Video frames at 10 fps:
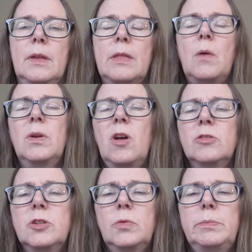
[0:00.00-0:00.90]
That one
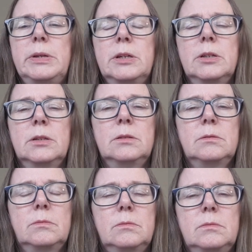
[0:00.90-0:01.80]
also would be a good
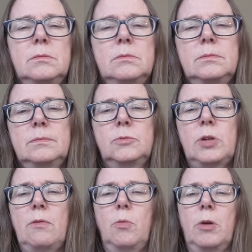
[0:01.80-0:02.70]

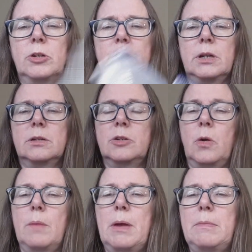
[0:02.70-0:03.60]
travel project.
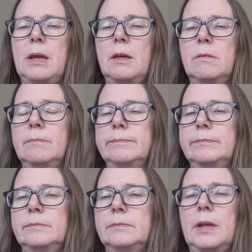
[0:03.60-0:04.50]
So I might make,
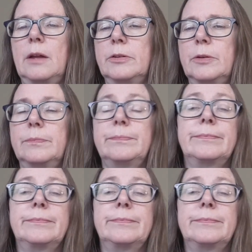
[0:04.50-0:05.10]
I don't know.